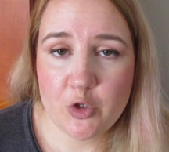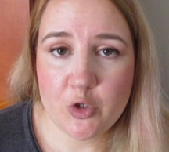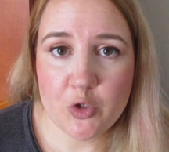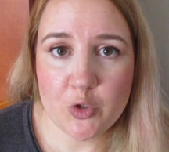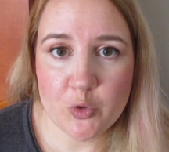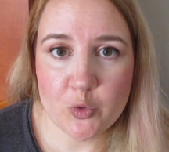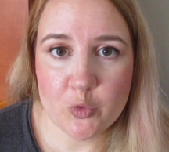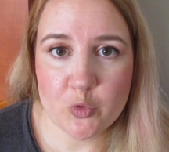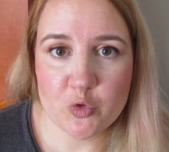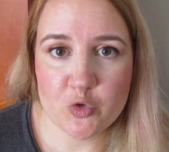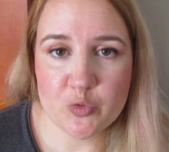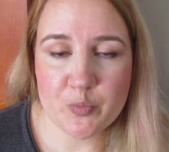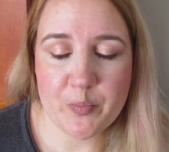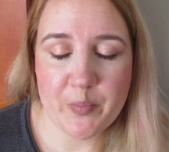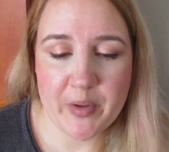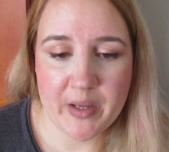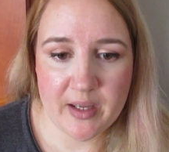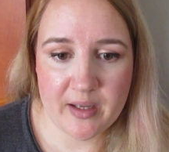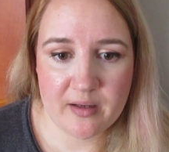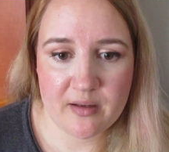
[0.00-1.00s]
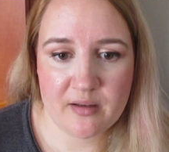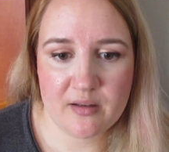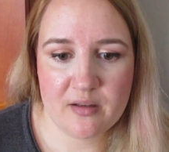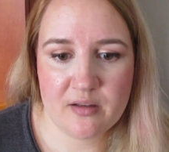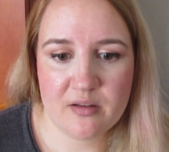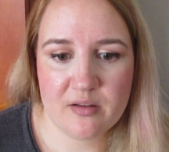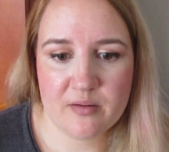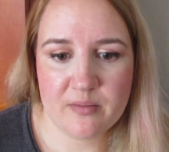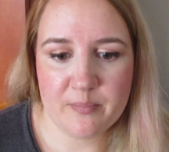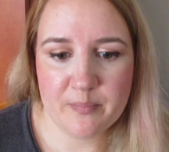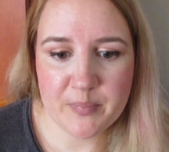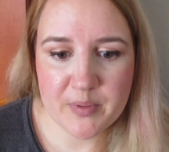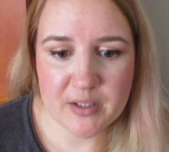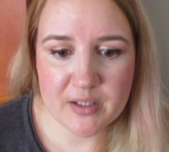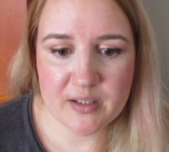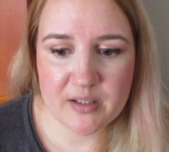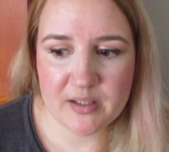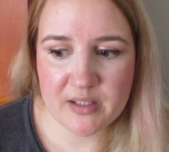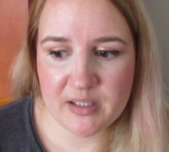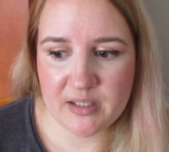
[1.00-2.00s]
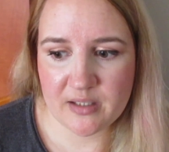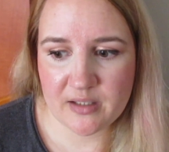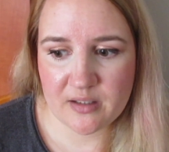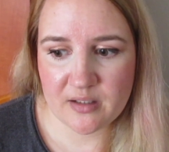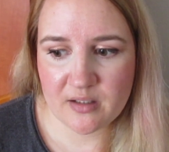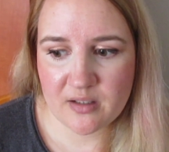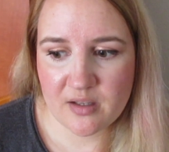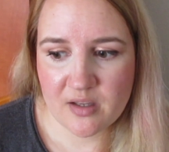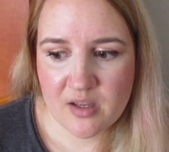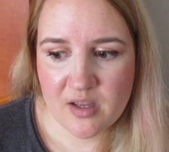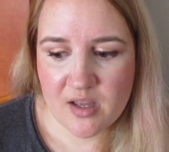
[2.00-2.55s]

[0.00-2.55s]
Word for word: huge bank building.